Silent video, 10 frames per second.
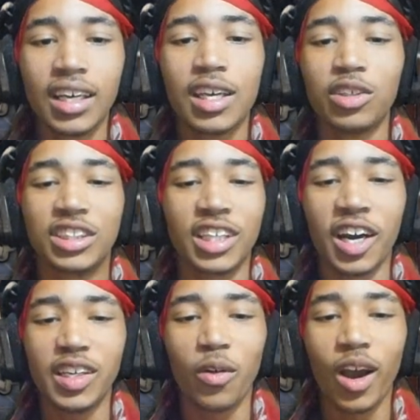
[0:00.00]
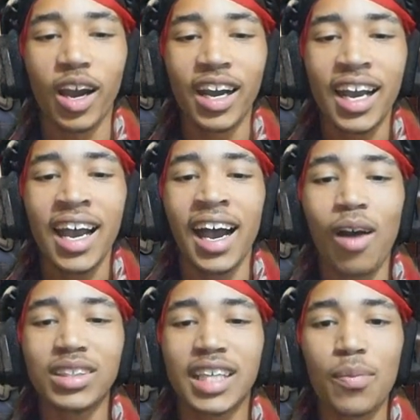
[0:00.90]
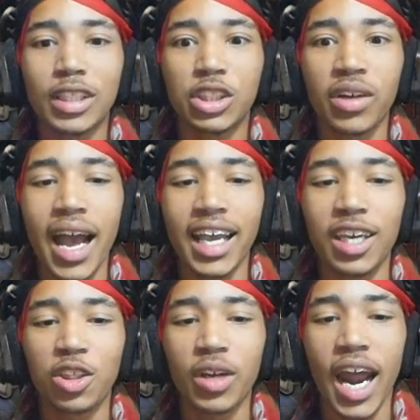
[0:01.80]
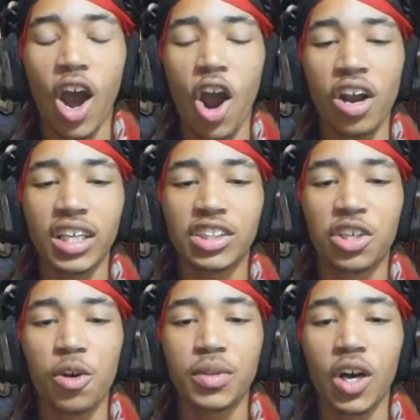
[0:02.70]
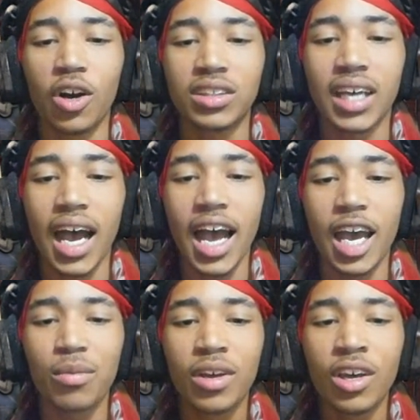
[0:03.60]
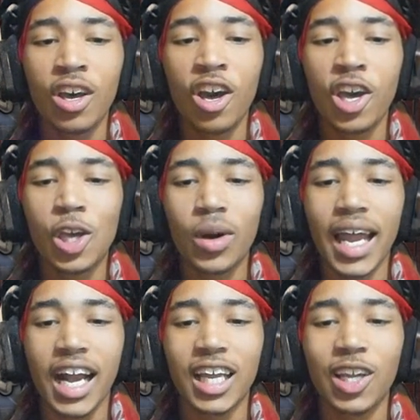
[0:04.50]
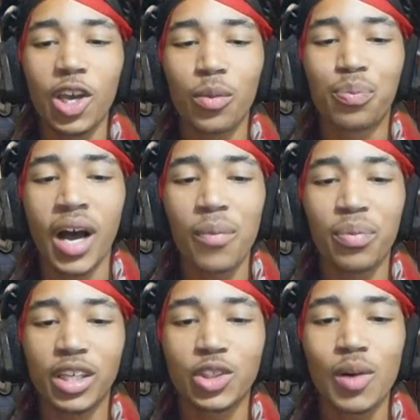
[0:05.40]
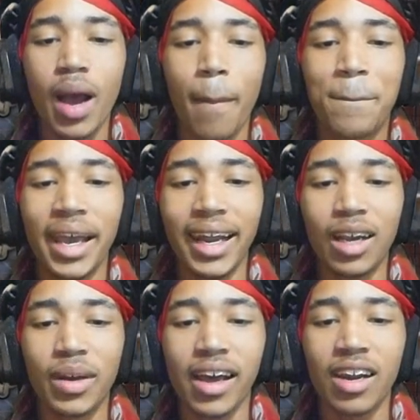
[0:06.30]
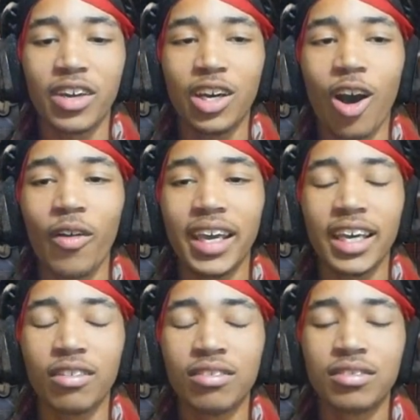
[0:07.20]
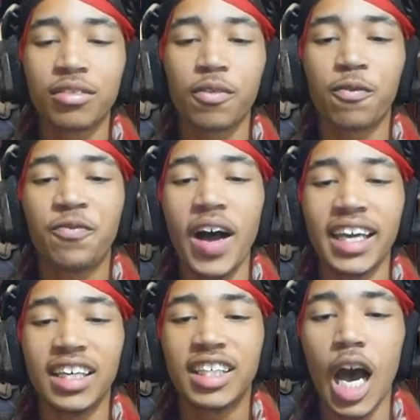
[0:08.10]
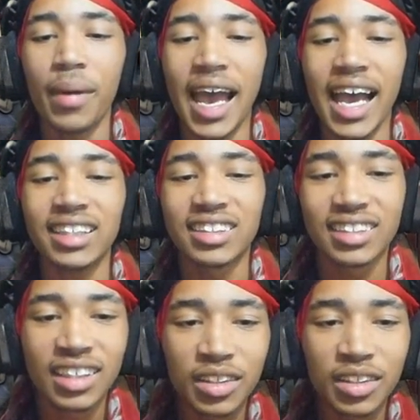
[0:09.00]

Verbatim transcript: You certainly were. I was keeping track of you through that Argus cube the whole time. You were like a loyal puppet doing my bidding without even knowing it. Fucking dumbass.